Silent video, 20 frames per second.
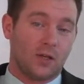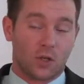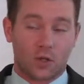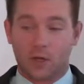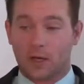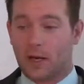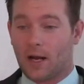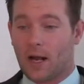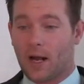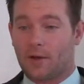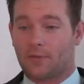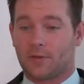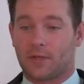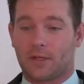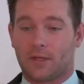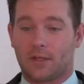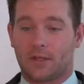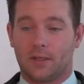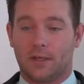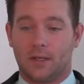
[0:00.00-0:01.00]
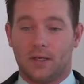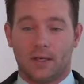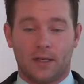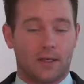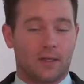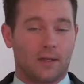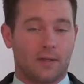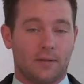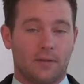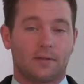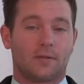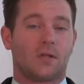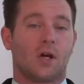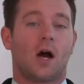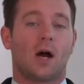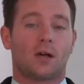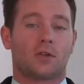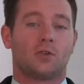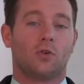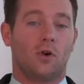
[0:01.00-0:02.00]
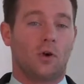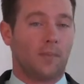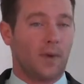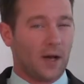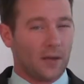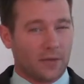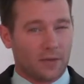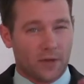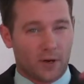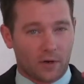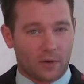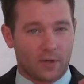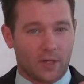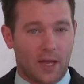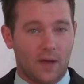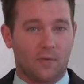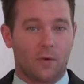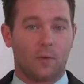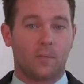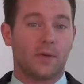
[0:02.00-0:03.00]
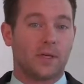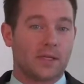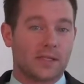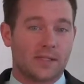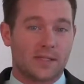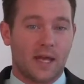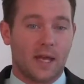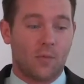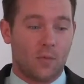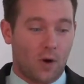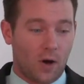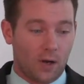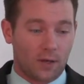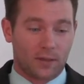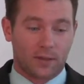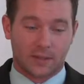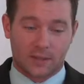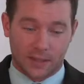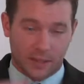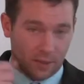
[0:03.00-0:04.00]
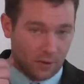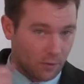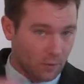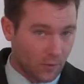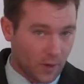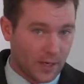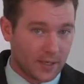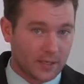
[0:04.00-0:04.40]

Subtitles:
You're going to have to talk to them on their level because they want to get